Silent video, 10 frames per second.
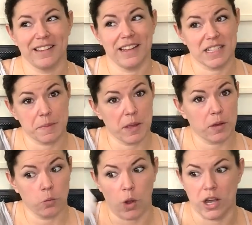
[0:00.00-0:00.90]
Needs to be
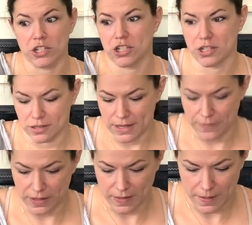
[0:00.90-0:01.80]
washed,
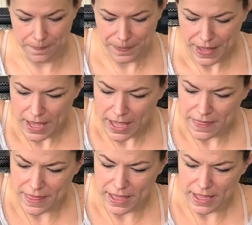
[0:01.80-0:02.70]
definitely.
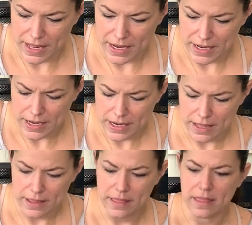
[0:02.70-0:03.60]
Then
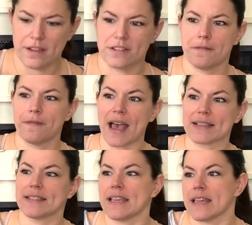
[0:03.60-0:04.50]
there's a
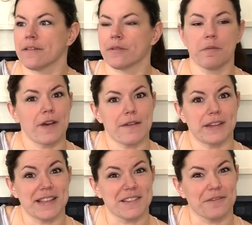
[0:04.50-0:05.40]
Foxy from Five
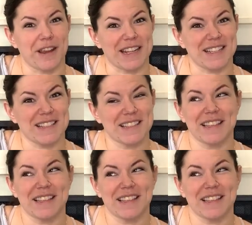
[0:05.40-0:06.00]
Nights at Freddy's.